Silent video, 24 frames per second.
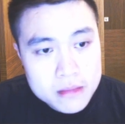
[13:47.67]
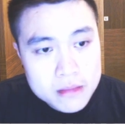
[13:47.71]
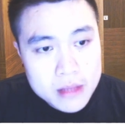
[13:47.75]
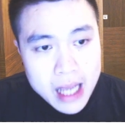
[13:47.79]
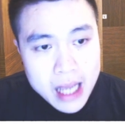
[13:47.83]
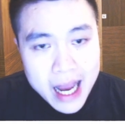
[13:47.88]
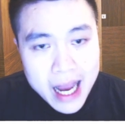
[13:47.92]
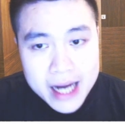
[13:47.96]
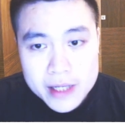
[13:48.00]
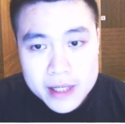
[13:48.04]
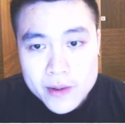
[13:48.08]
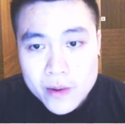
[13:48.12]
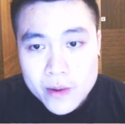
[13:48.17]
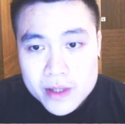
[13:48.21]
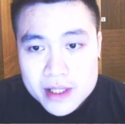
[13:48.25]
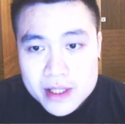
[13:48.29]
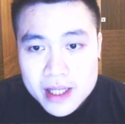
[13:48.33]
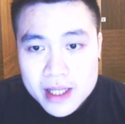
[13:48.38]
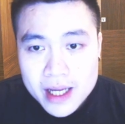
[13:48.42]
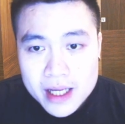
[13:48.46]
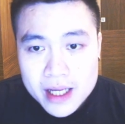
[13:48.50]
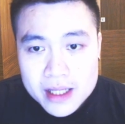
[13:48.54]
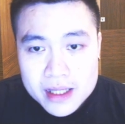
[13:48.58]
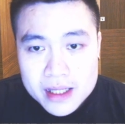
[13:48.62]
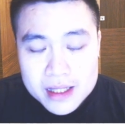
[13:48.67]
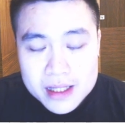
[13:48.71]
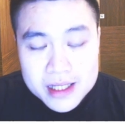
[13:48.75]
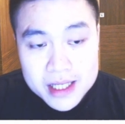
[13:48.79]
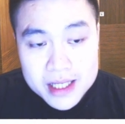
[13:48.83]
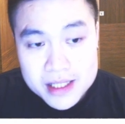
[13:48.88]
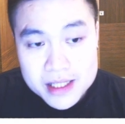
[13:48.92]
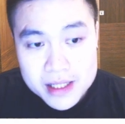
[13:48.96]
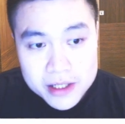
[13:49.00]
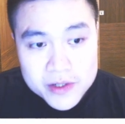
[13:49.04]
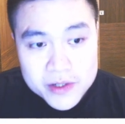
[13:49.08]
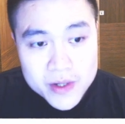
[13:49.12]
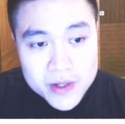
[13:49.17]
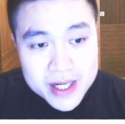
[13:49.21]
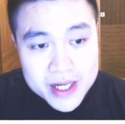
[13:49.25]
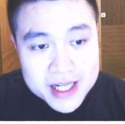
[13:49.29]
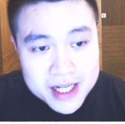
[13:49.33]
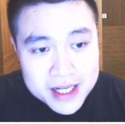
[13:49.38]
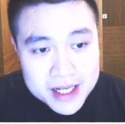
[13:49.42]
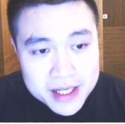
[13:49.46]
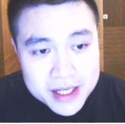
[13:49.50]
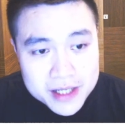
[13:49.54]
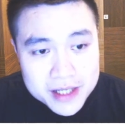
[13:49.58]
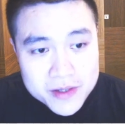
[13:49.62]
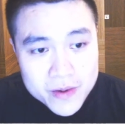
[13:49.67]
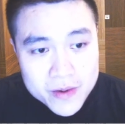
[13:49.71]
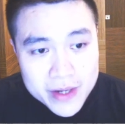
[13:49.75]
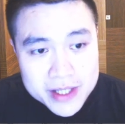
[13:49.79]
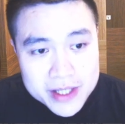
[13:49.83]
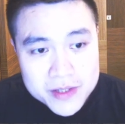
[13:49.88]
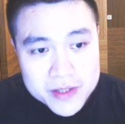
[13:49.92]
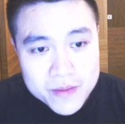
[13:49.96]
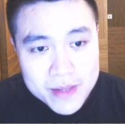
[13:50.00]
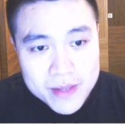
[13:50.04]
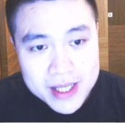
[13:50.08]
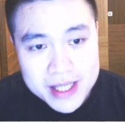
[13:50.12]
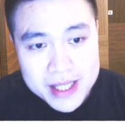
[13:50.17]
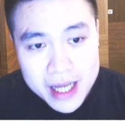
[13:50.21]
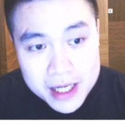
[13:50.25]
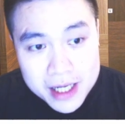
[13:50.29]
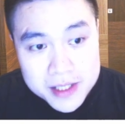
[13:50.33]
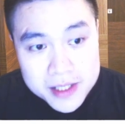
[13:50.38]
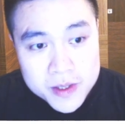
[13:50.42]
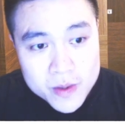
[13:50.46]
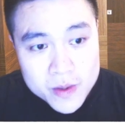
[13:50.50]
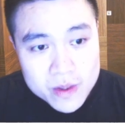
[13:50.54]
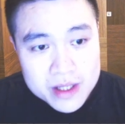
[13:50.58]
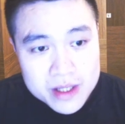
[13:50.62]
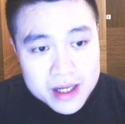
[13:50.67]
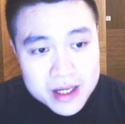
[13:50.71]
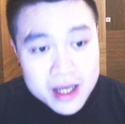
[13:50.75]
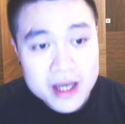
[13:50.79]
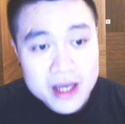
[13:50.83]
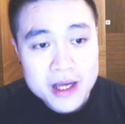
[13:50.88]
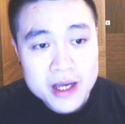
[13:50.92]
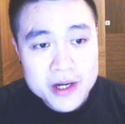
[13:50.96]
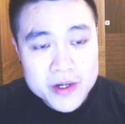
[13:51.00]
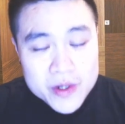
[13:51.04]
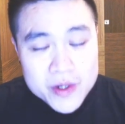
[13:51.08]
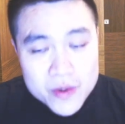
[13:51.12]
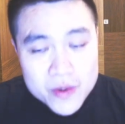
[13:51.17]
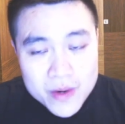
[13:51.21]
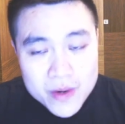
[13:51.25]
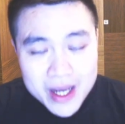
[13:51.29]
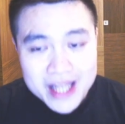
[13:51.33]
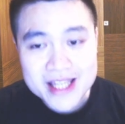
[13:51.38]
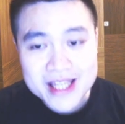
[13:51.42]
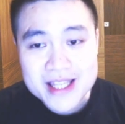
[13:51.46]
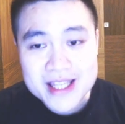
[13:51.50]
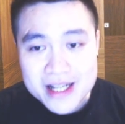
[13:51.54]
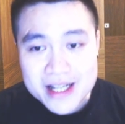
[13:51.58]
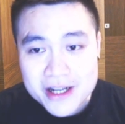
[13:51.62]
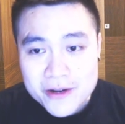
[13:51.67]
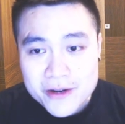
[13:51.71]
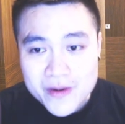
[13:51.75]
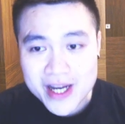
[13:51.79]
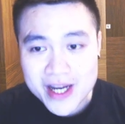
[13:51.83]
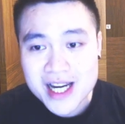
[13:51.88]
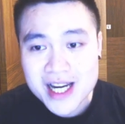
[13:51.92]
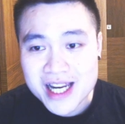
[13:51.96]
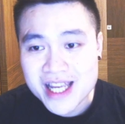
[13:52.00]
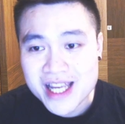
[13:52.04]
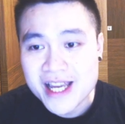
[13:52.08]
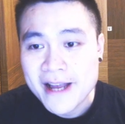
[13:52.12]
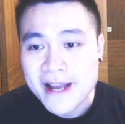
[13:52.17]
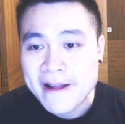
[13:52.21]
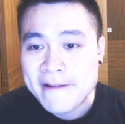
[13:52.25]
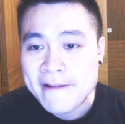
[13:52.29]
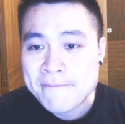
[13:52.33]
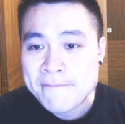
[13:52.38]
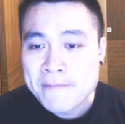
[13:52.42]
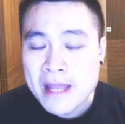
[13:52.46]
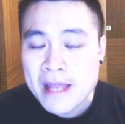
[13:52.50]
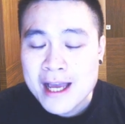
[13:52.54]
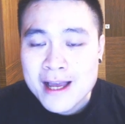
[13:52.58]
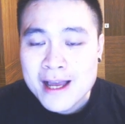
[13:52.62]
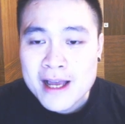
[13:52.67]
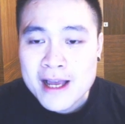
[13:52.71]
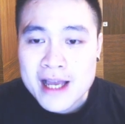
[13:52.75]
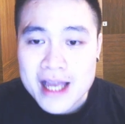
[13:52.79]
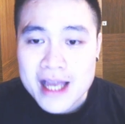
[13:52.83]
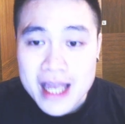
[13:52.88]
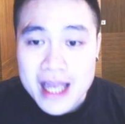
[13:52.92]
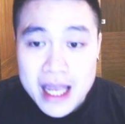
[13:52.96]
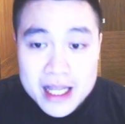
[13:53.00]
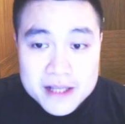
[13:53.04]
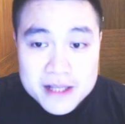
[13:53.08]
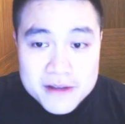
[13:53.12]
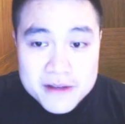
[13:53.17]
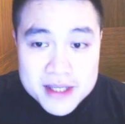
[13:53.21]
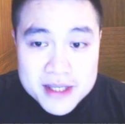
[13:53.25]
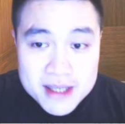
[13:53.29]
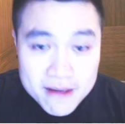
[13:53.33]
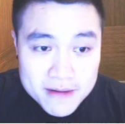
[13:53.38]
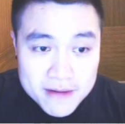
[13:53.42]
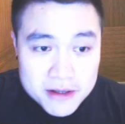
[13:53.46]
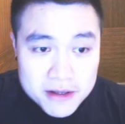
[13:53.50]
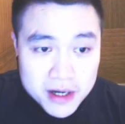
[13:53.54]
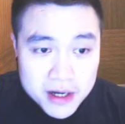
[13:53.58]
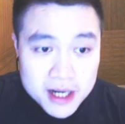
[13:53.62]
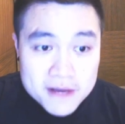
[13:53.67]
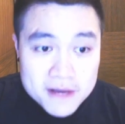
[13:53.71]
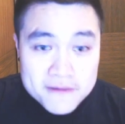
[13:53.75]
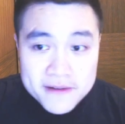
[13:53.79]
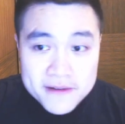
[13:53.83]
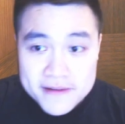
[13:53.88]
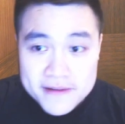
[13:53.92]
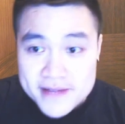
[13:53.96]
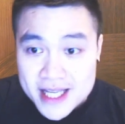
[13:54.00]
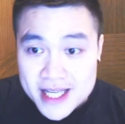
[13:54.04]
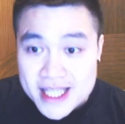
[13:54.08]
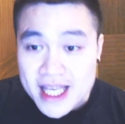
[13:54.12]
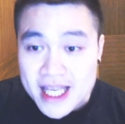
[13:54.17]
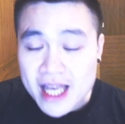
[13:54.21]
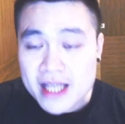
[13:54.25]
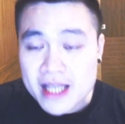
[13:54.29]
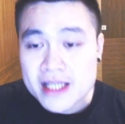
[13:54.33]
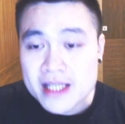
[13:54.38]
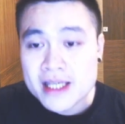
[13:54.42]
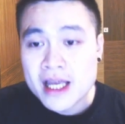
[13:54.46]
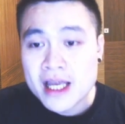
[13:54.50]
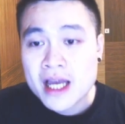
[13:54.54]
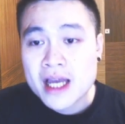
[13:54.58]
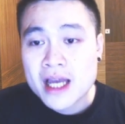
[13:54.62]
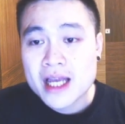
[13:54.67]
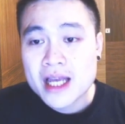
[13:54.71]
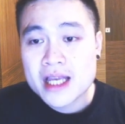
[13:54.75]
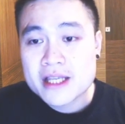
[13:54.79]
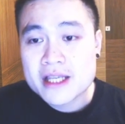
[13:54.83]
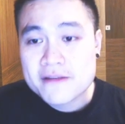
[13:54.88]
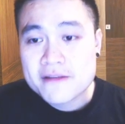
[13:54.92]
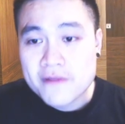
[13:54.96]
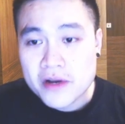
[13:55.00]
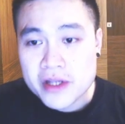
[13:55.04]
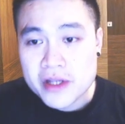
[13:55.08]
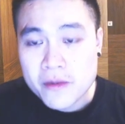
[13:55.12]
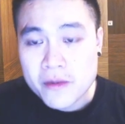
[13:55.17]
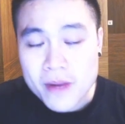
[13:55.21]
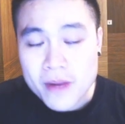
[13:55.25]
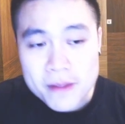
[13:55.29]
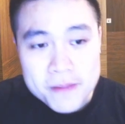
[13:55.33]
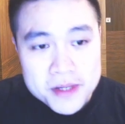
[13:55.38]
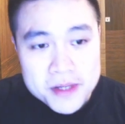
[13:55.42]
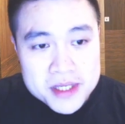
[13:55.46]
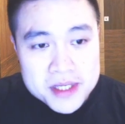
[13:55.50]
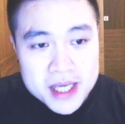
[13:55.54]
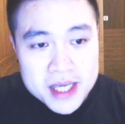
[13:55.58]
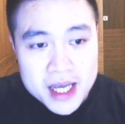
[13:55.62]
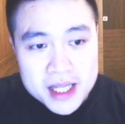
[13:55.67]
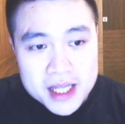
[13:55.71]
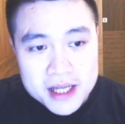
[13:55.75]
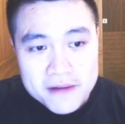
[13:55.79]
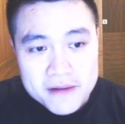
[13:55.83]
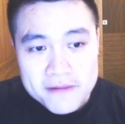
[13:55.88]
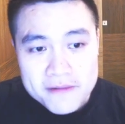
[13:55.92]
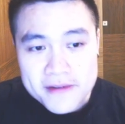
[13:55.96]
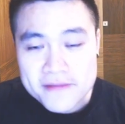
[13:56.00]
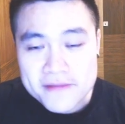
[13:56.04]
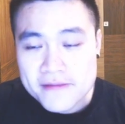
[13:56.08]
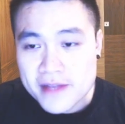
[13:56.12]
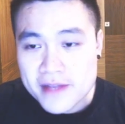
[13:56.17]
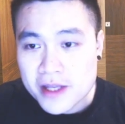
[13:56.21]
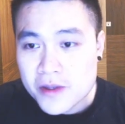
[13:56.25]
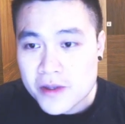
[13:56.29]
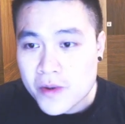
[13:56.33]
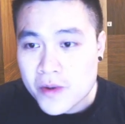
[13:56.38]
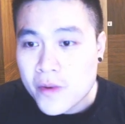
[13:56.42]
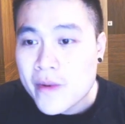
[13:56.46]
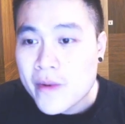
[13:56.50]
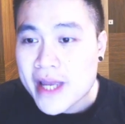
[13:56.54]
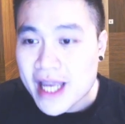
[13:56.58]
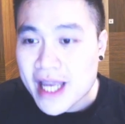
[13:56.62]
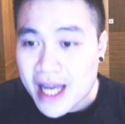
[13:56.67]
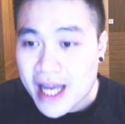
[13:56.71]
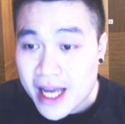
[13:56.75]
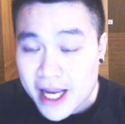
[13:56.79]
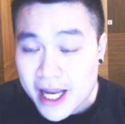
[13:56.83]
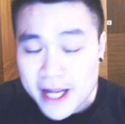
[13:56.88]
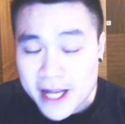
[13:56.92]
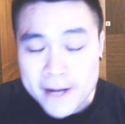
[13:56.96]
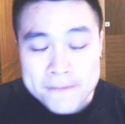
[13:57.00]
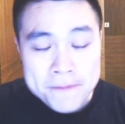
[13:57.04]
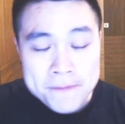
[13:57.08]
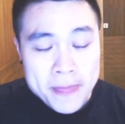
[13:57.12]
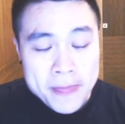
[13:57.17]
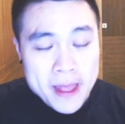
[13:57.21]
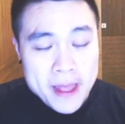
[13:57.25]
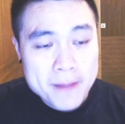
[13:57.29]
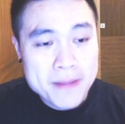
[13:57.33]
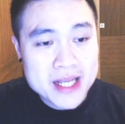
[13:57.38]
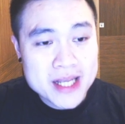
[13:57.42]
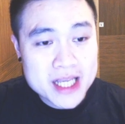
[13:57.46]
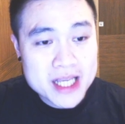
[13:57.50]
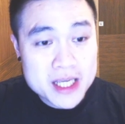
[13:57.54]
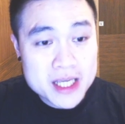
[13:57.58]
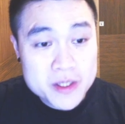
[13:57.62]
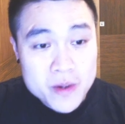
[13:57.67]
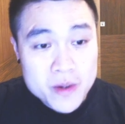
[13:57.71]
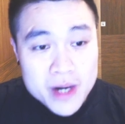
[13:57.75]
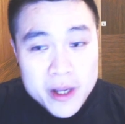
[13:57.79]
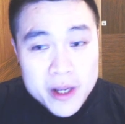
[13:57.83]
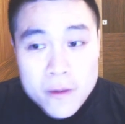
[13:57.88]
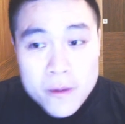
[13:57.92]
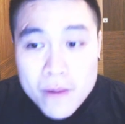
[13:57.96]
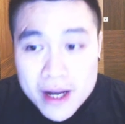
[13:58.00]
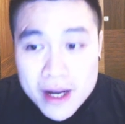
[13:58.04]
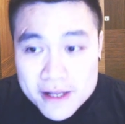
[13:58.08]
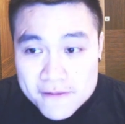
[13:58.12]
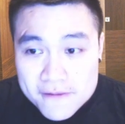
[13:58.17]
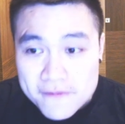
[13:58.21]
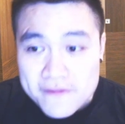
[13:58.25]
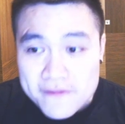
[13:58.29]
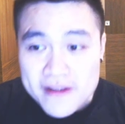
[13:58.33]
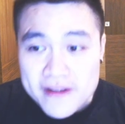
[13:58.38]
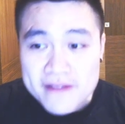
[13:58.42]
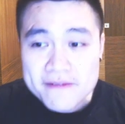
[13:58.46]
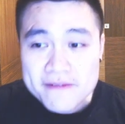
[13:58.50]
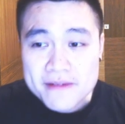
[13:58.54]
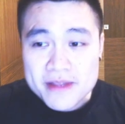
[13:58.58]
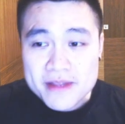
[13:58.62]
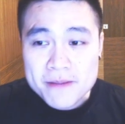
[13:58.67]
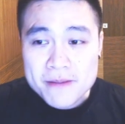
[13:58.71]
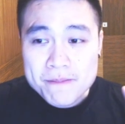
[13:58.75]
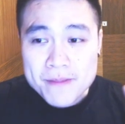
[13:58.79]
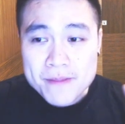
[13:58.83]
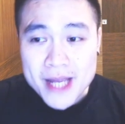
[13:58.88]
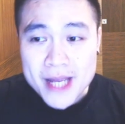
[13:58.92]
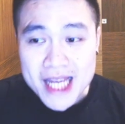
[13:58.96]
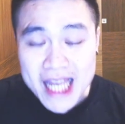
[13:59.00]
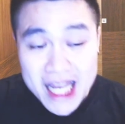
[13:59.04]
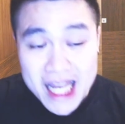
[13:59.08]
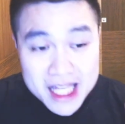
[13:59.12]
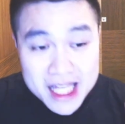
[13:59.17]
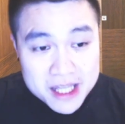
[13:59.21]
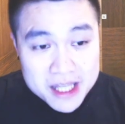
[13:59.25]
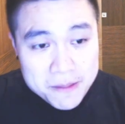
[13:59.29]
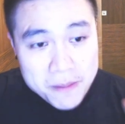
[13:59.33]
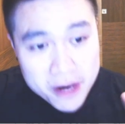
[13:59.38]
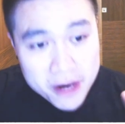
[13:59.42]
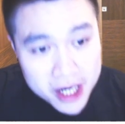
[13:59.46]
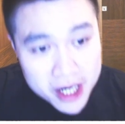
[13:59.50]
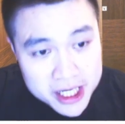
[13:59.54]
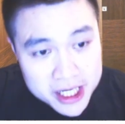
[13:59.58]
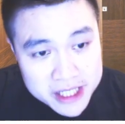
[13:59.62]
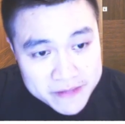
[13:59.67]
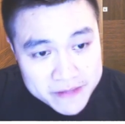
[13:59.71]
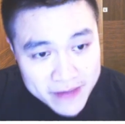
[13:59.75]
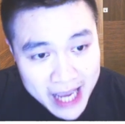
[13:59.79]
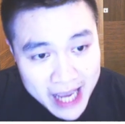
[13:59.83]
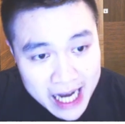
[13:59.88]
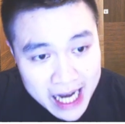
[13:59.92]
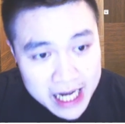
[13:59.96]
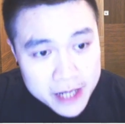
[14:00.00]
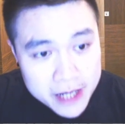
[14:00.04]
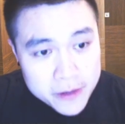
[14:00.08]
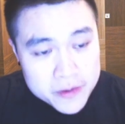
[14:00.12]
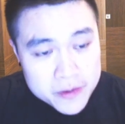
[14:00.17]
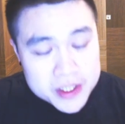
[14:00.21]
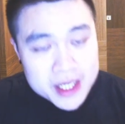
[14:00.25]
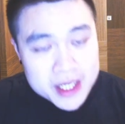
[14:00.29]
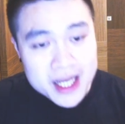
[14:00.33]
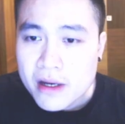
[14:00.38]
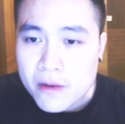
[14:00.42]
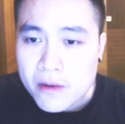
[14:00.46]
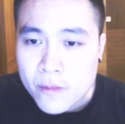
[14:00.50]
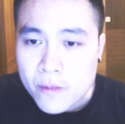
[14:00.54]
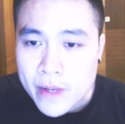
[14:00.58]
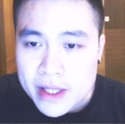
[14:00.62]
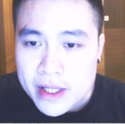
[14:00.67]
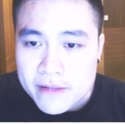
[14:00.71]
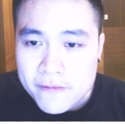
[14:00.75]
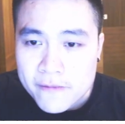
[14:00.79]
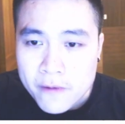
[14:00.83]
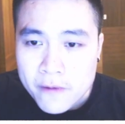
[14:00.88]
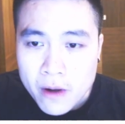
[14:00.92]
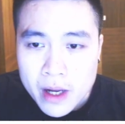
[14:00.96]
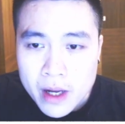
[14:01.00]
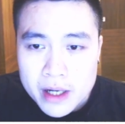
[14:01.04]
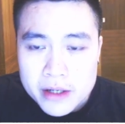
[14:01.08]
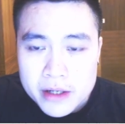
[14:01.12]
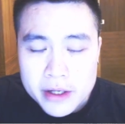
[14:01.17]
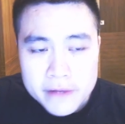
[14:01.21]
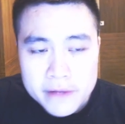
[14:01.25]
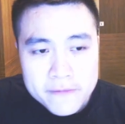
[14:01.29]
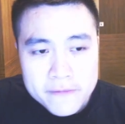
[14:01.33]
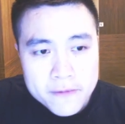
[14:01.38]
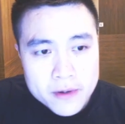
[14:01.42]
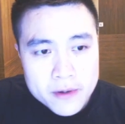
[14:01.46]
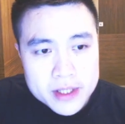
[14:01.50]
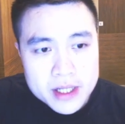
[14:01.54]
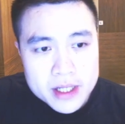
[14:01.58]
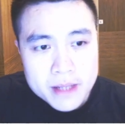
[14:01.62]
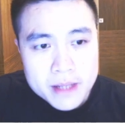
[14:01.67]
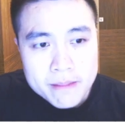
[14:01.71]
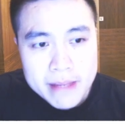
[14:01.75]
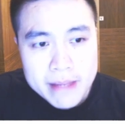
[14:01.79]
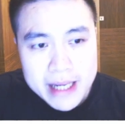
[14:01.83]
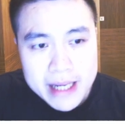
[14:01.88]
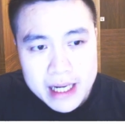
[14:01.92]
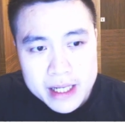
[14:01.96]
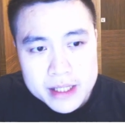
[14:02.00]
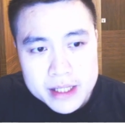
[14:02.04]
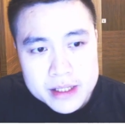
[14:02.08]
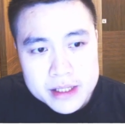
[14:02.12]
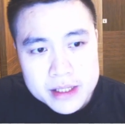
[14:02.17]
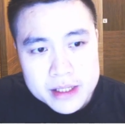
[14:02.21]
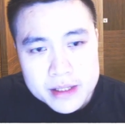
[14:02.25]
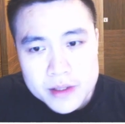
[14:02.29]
I don't think this situation is going to be there soon. Do enter quickly. At $7.50, it's 41% of 52-week high, but it's only 1/5 of the peak enterprise values. With $440 million